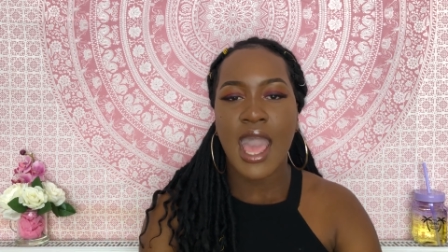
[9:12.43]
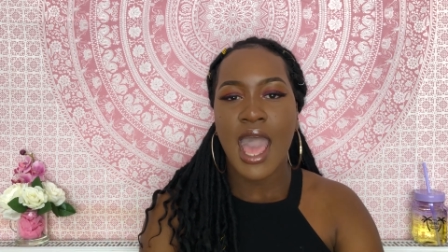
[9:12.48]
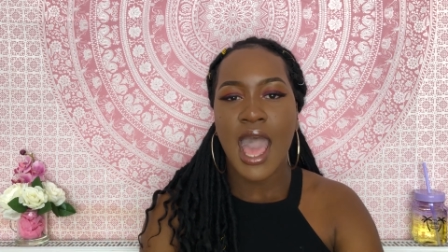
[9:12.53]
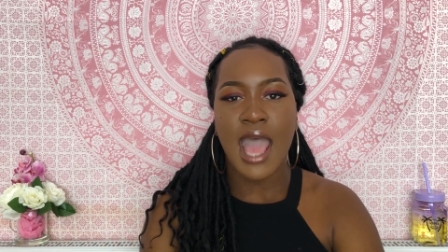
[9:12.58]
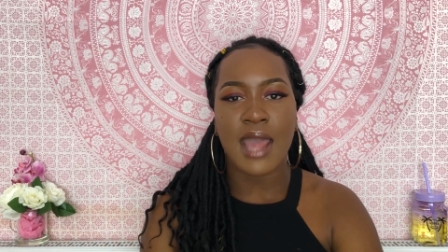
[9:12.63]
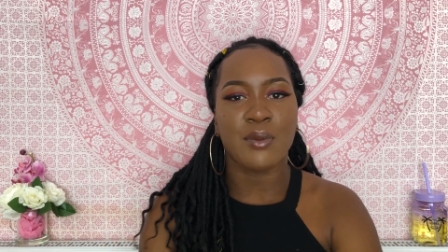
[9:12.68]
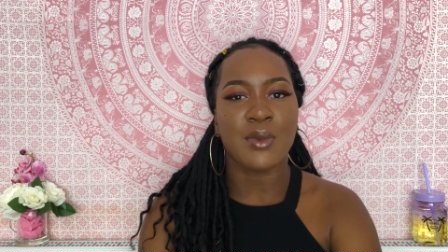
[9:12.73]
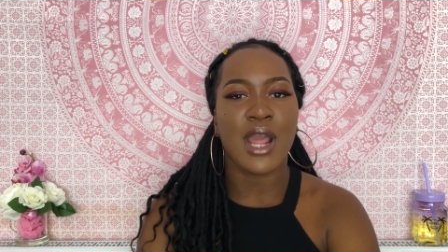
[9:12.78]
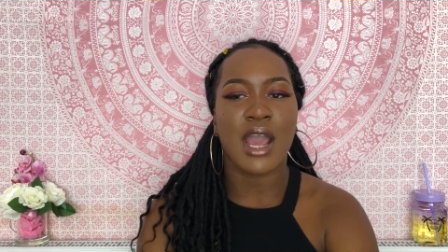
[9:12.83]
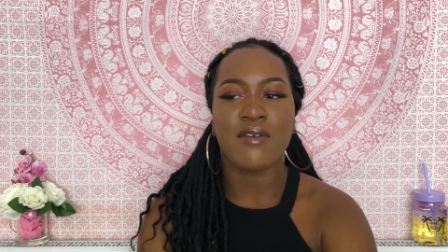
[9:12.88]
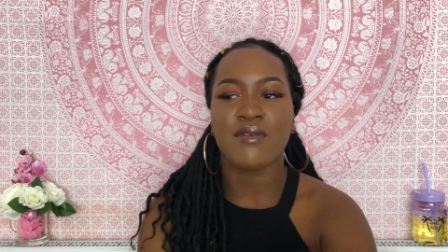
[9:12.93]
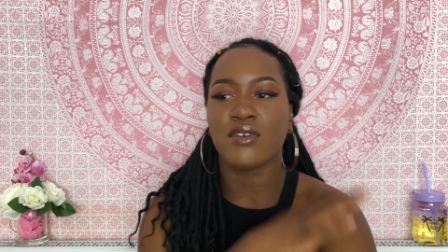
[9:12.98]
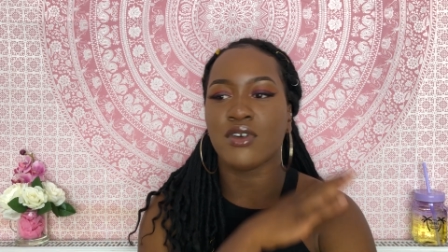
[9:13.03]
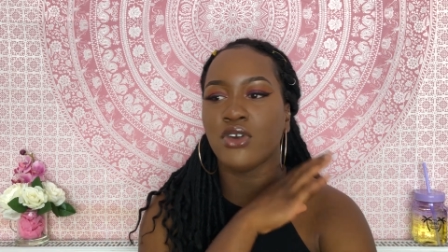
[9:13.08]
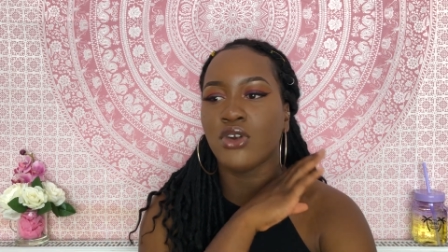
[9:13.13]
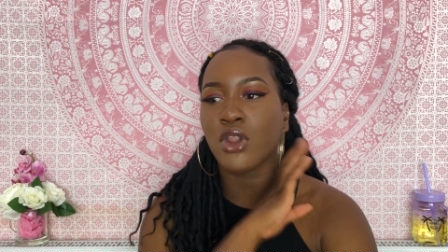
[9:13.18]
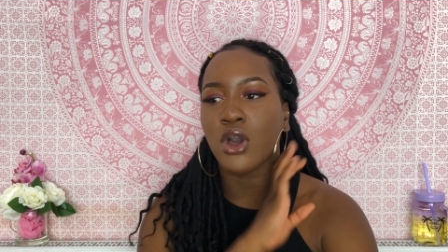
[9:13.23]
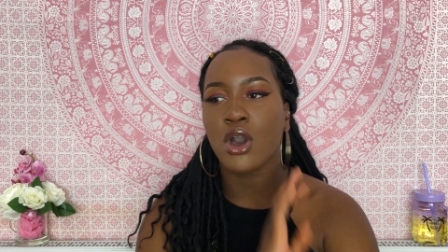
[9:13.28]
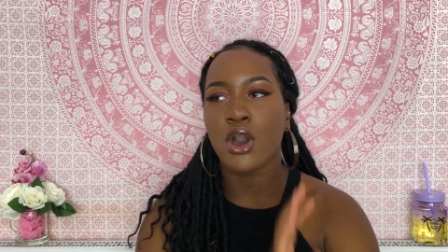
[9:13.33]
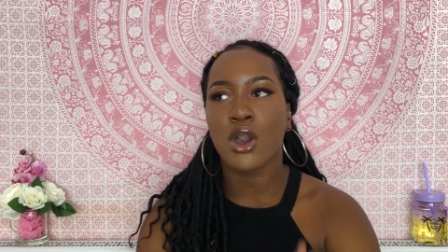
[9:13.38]
And we have
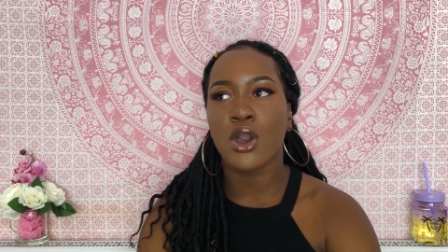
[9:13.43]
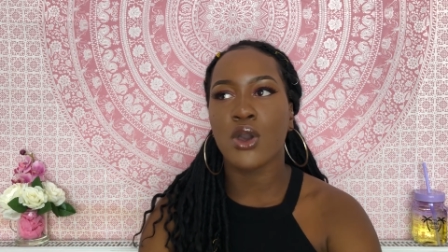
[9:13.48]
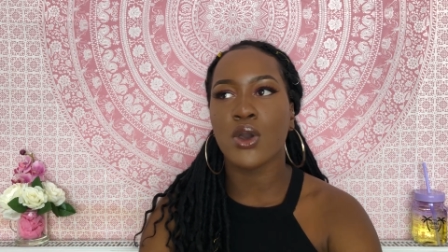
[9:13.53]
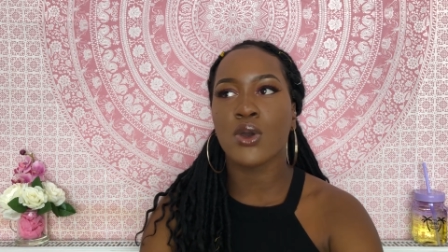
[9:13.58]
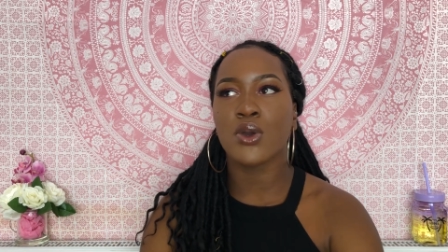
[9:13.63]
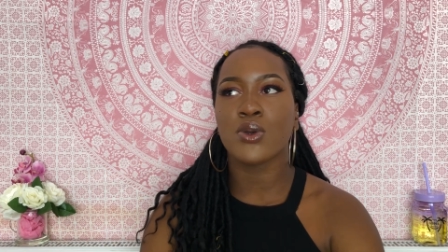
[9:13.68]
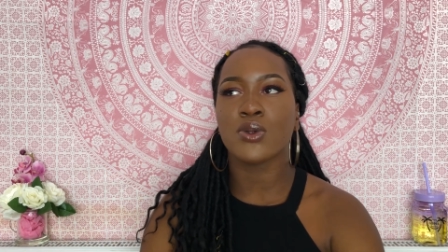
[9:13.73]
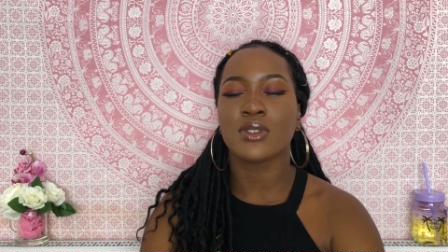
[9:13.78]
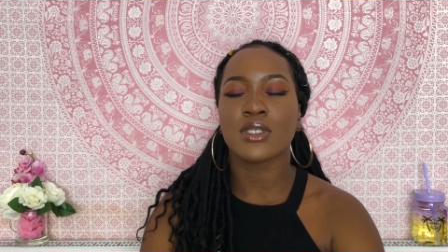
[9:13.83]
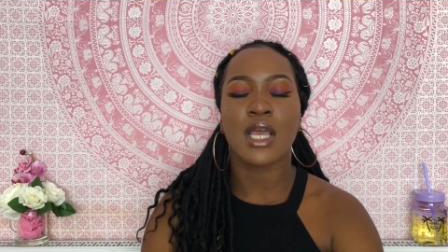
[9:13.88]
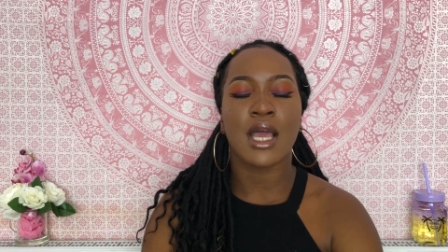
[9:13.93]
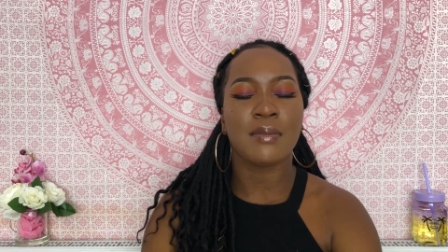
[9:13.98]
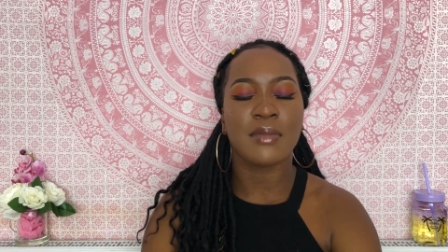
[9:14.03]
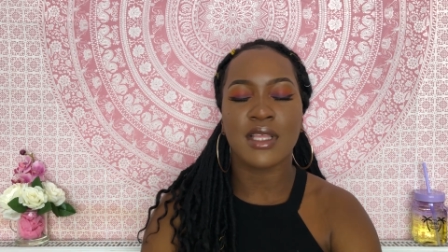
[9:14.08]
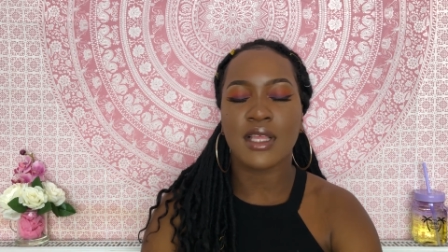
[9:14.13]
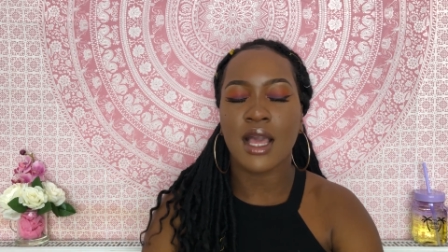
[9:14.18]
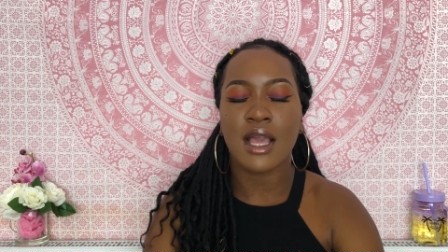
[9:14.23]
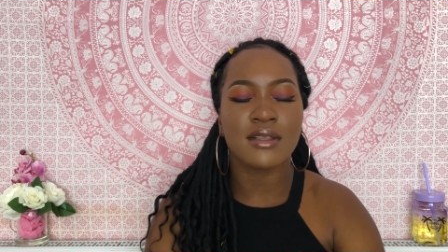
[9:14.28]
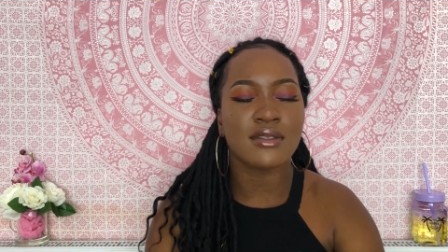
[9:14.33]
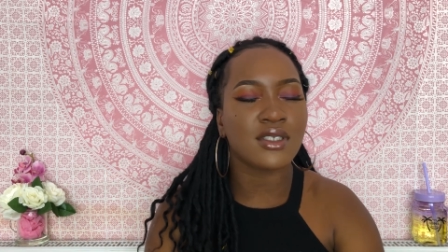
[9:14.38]
loads, I
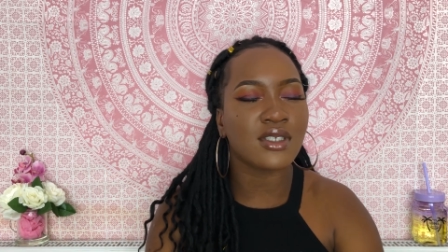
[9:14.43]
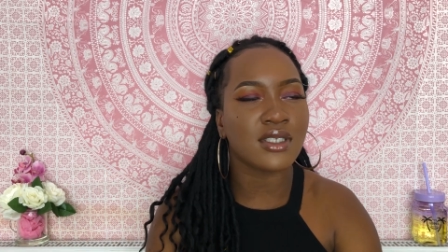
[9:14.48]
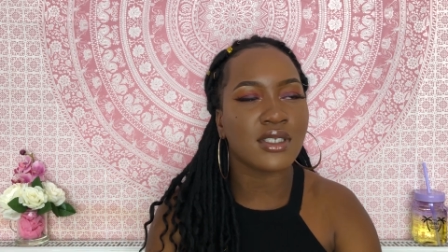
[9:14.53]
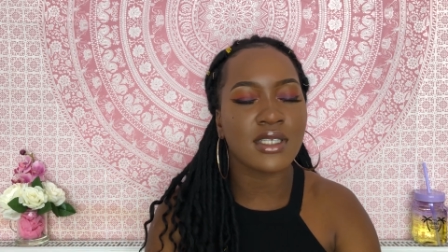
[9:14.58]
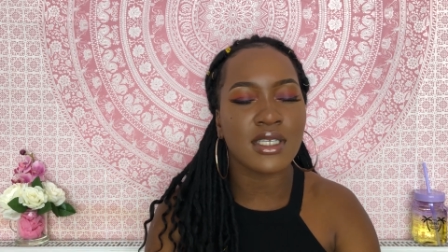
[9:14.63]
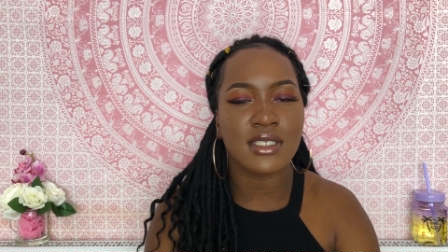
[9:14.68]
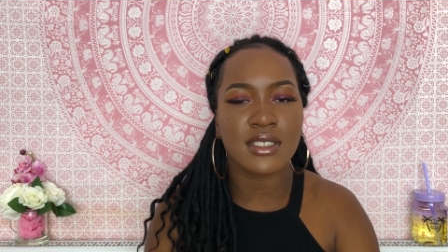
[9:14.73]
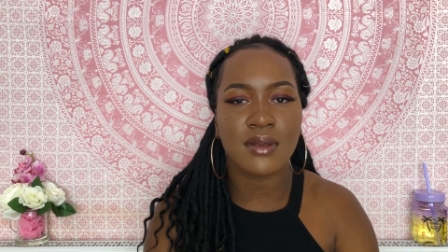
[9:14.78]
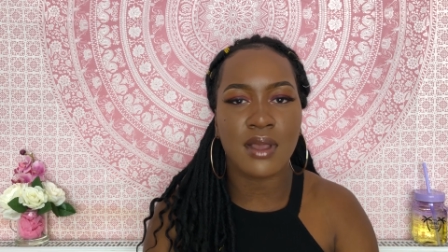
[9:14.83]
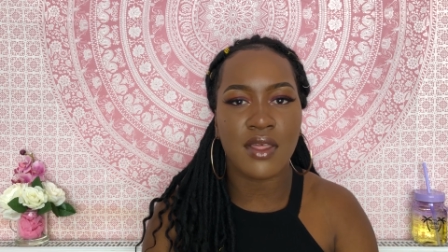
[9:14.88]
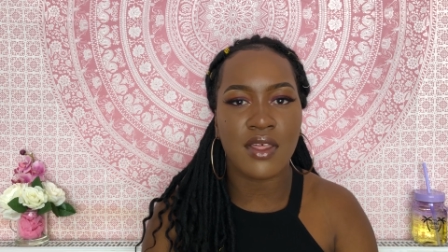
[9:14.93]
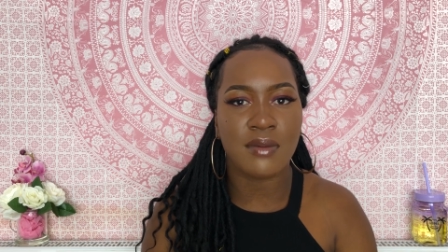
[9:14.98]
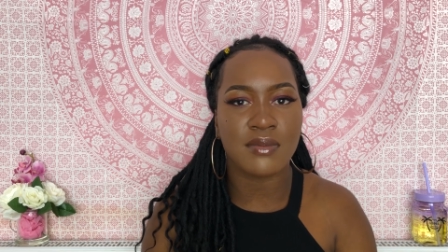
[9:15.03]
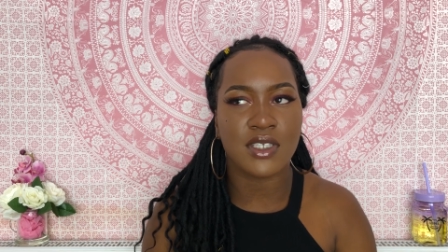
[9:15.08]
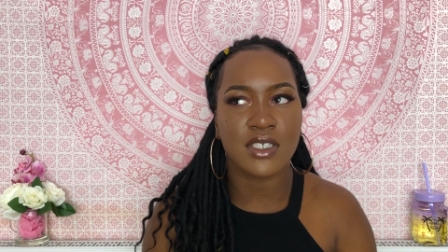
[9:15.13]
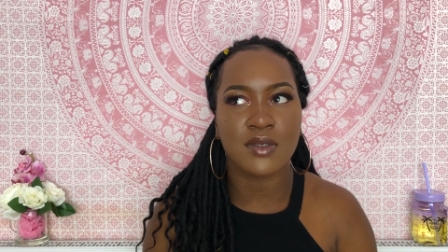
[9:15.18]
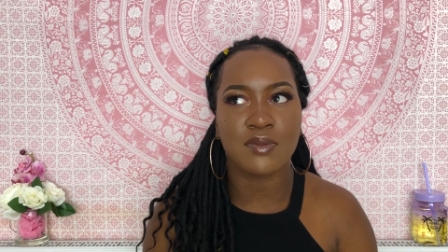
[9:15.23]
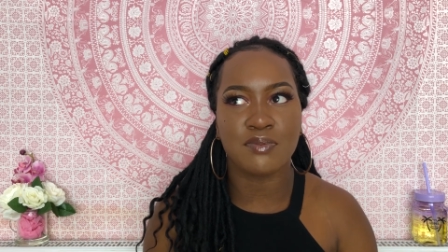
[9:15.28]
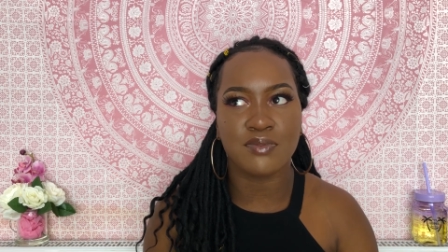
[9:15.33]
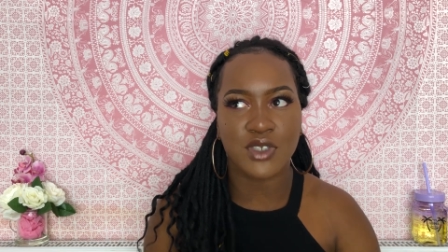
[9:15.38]
mean, I just think
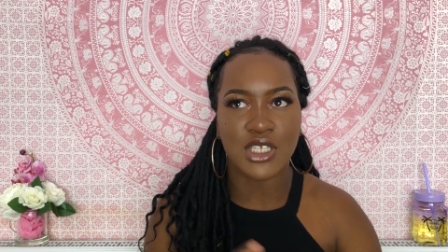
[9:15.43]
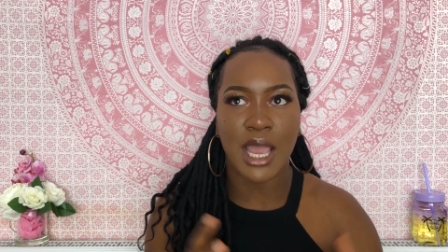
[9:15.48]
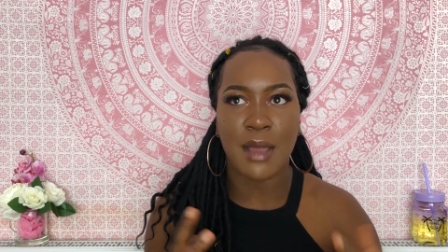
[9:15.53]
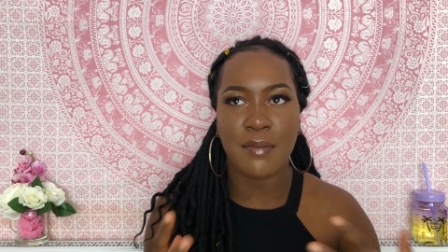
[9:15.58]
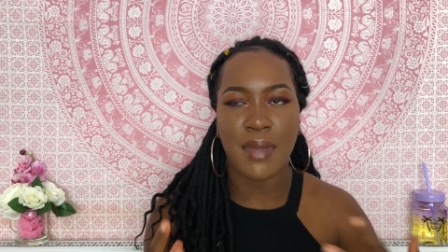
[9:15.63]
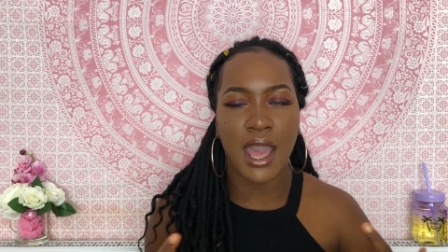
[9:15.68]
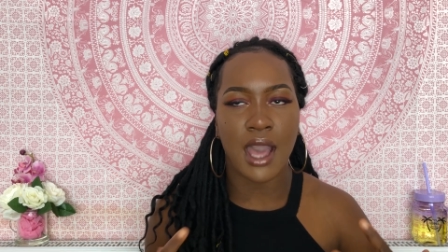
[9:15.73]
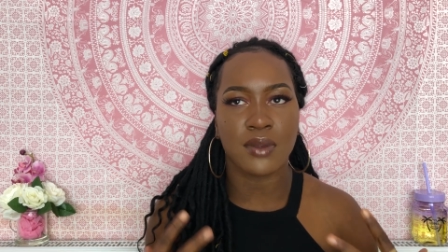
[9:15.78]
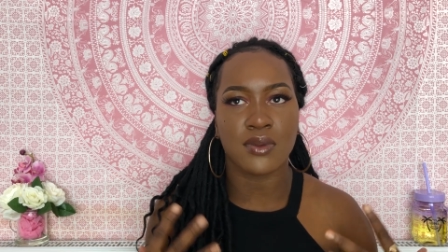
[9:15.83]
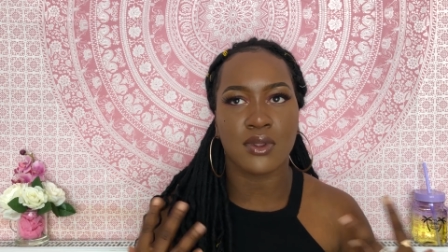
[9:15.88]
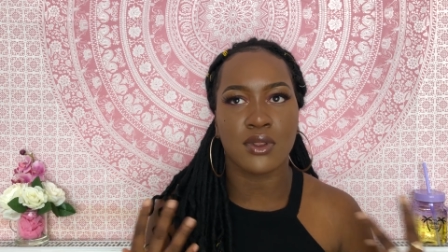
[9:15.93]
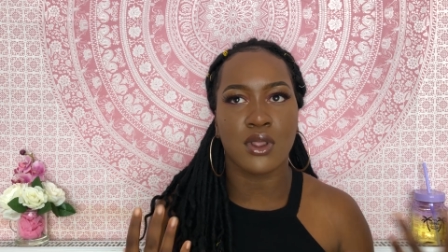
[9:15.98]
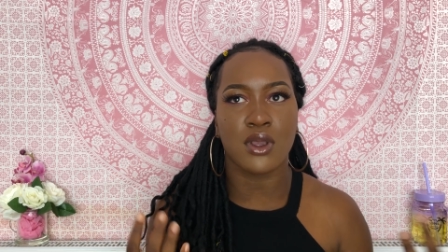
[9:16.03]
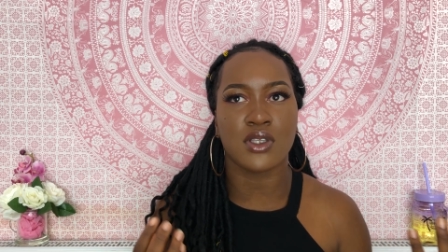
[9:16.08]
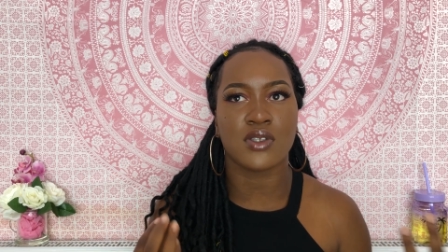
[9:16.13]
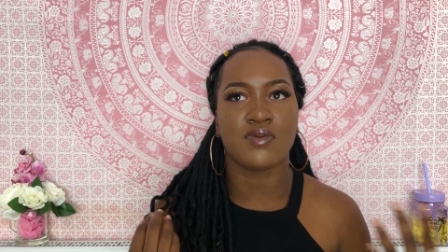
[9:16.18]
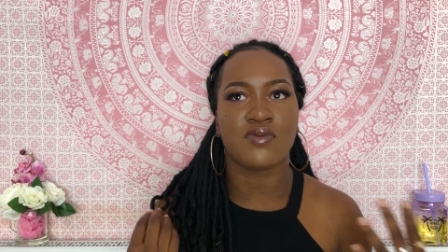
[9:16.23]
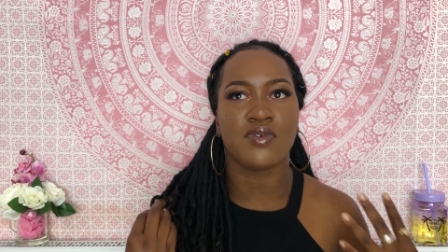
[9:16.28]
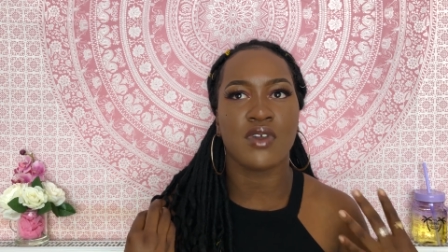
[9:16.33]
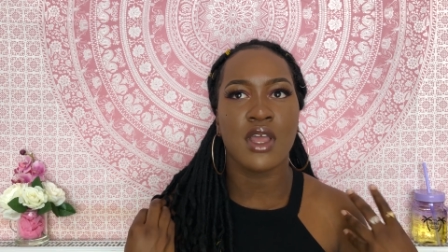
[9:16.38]
Southampton is jam-packed with
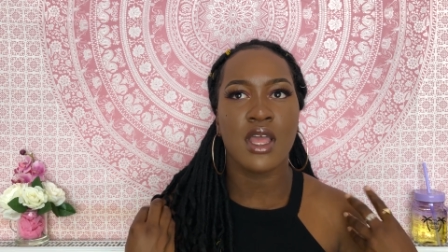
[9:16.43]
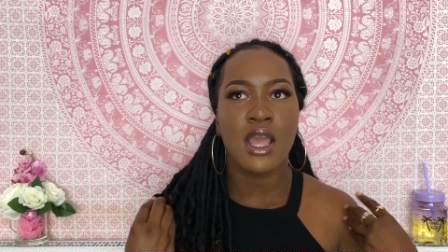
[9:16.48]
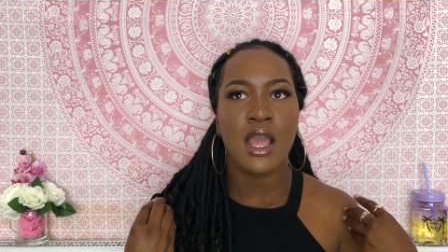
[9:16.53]
loads of